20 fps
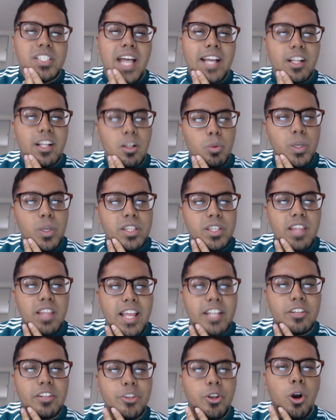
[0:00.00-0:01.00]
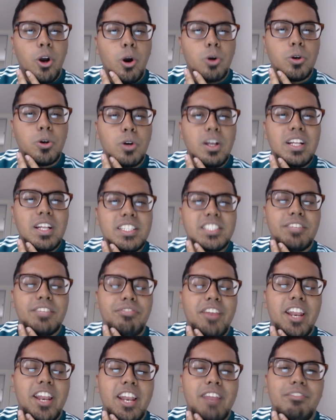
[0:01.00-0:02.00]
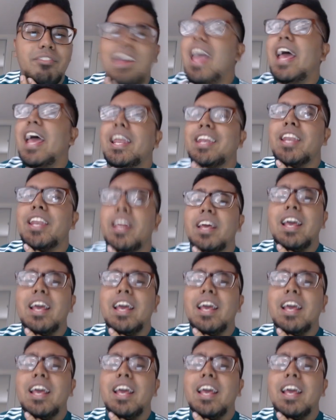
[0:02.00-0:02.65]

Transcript: cycle with like no definitive end